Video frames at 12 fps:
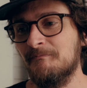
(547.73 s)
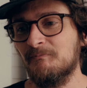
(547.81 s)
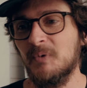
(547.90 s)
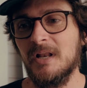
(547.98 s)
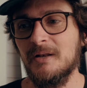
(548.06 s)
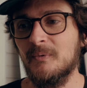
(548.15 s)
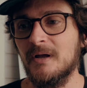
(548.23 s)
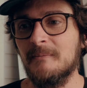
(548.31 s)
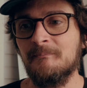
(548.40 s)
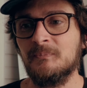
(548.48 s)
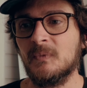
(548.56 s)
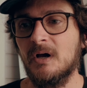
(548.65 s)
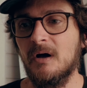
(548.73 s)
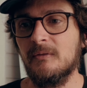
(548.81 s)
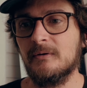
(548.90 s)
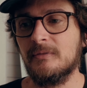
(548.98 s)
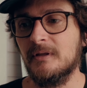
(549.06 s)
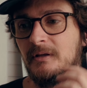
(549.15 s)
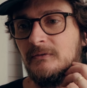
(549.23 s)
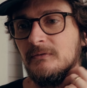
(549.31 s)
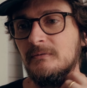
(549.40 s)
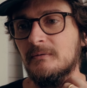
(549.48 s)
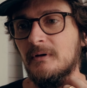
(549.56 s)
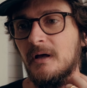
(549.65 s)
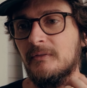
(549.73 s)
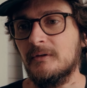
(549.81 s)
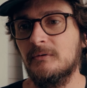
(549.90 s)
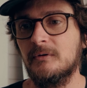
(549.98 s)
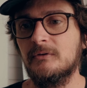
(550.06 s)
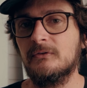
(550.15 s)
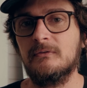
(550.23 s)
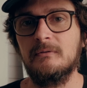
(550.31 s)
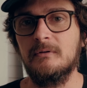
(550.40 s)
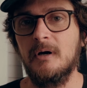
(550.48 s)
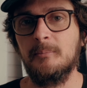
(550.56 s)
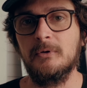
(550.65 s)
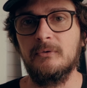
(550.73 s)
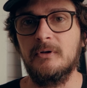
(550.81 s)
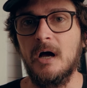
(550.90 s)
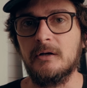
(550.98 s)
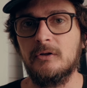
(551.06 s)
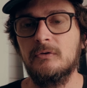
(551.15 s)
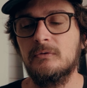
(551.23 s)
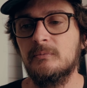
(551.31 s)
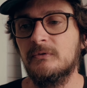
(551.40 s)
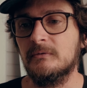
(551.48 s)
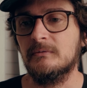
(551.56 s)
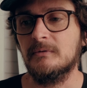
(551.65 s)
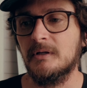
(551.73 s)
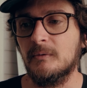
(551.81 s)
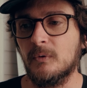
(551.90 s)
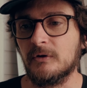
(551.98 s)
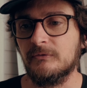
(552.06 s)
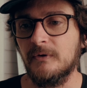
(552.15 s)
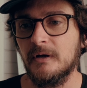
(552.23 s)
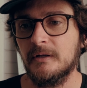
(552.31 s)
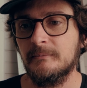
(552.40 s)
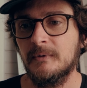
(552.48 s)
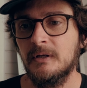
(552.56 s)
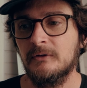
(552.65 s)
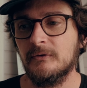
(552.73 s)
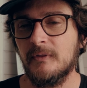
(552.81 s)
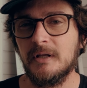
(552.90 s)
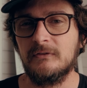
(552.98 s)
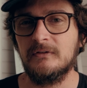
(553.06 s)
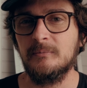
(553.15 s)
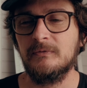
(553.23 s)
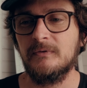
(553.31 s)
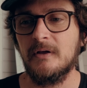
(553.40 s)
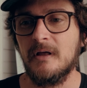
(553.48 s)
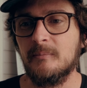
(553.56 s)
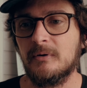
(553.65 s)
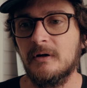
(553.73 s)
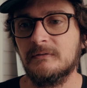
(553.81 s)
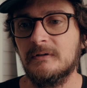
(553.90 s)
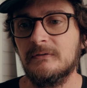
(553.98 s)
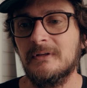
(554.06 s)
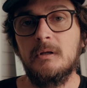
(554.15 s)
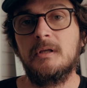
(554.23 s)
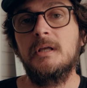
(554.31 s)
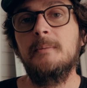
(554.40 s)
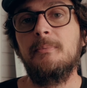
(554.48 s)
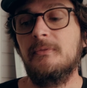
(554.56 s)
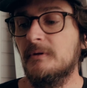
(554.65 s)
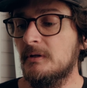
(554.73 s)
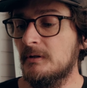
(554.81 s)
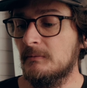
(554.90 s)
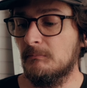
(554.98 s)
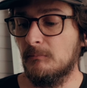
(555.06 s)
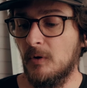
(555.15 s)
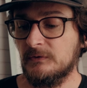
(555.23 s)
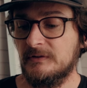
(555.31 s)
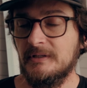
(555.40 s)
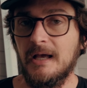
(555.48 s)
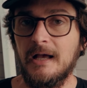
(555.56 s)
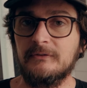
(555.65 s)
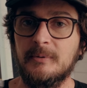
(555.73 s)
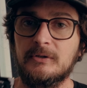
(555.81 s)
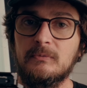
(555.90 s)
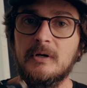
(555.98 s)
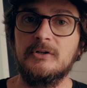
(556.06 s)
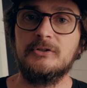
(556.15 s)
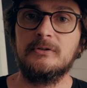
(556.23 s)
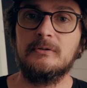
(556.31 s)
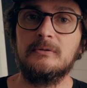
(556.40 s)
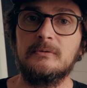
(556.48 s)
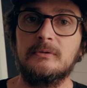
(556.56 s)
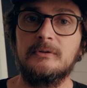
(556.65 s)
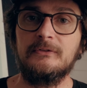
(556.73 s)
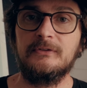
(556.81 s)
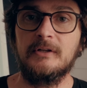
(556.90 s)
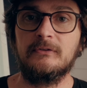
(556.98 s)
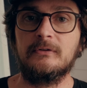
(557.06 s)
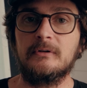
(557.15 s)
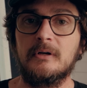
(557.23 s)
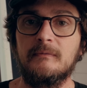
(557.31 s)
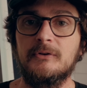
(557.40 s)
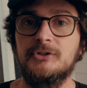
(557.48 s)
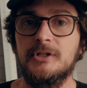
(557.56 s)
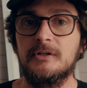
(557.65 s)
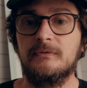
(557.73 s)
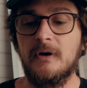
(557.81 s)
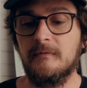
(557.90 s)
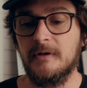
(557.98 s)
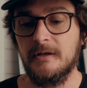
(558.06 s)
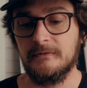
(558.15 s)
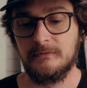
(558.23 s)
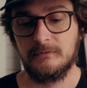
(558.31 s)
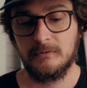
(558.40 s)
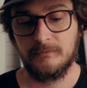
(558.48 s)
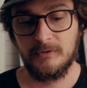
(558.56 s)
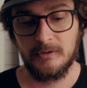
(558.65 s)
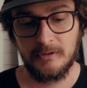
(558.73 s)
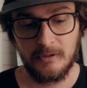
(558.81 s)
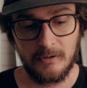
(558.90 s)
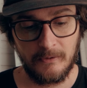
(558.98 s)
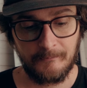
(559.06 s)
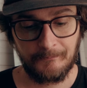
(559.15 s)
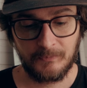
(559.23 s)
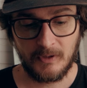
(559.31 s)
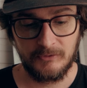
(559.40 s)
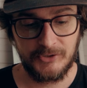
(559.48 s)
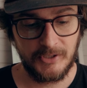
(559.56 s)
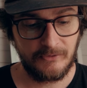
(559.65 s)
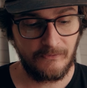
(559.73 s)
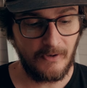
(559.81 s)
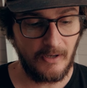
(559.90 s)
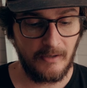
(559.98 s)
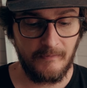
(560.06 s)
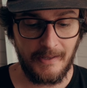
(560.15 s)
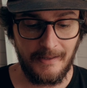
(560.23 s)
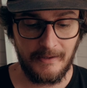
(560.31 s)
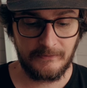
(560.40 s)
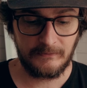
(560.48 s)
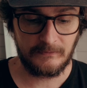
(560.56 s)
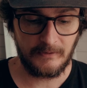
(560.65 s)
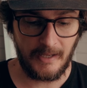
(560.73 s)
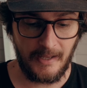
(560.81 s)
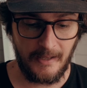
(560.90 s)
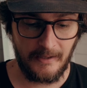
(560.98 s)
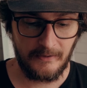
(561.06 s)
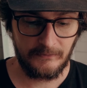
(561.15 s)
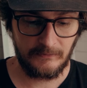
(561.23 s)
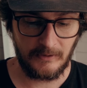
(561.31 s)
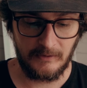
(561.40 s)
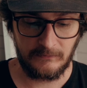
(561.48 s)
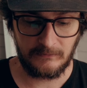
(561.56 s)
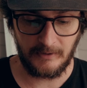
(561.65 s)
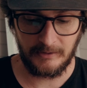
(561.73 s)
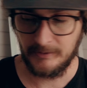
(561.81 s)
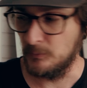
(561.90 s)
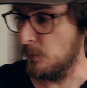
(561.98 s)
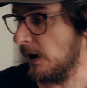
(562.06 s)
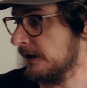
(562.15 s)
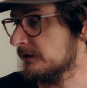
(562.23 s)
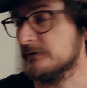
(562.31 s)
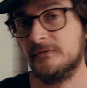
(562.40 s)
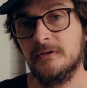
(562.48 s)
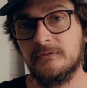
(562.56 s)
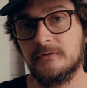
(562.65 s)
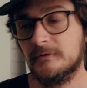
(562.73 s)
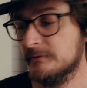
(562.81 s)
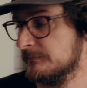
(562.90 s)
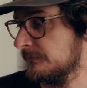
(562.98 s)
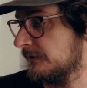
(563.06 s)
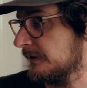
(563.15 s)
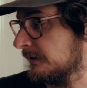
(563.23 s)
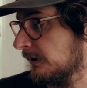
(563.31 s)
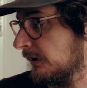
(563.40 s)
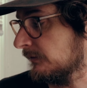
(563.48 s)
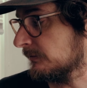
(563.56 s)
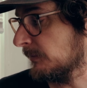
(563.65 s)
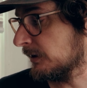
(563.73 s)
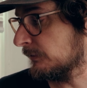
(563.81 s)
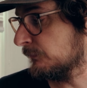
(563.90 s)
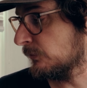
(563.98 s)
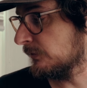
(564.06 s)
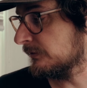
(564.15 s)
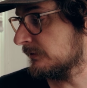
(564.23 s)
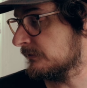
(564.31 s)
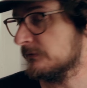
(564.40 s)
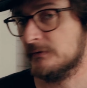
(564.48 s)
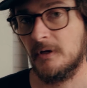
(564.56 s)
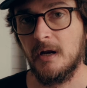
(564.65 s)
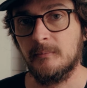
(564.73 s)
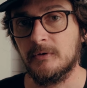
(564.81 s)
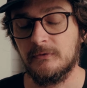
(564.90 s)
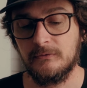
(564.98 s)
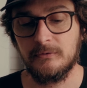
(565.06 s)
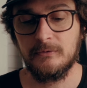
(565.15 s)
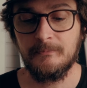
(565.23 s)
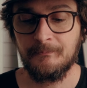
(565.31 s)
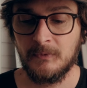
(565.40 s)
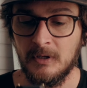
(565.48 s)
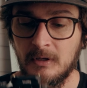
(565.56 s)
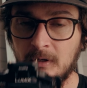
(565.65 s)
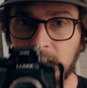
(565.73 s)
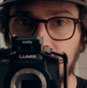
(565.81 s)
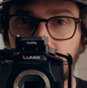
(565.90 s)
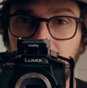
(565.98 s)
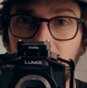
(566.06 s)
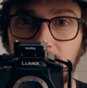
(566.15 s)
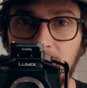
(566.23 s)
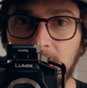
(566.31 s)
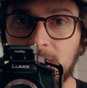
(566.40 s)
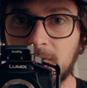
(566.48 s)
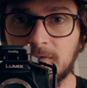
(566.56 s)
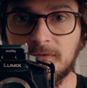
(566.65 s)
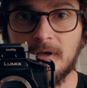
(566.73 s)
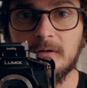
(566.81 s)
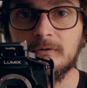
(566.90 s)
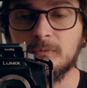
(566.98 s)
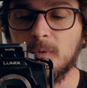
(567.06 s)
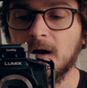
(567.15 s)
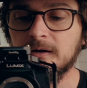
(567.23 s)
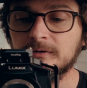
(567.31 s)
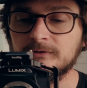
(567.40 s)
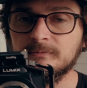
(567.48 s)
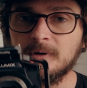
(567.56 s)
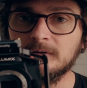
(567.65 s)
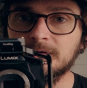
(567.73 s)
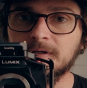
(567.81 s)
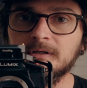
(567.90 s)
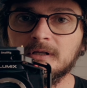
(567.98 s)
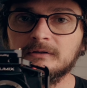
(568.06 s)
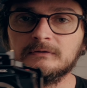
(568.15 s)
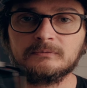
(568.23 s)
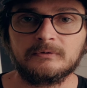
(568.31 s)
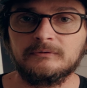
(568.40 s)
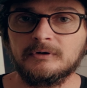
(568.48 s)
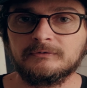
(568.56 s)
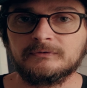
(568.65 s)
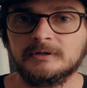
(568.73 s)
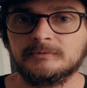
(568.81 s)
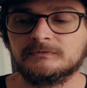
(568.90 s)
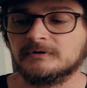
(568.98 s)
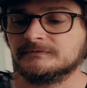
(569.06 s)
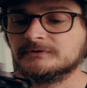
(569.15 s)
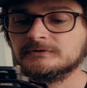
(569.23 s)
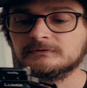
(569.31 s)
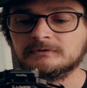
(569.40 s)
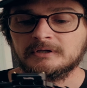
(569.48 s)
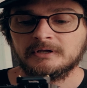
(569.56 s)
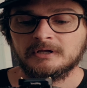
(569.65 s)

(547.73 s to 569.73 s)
But anyway, other things, I think you can just upload dot cubes and, and it works fine. So I think it simplify that process. Keep the multi-aspect ratio sensor of the GH5S. So if you didn't know, GH5S has a slightly wider sensor than other Micro Four Thirds cameras do. You can see it in here. You can tell it's wider just by looking at this with no frame of reference.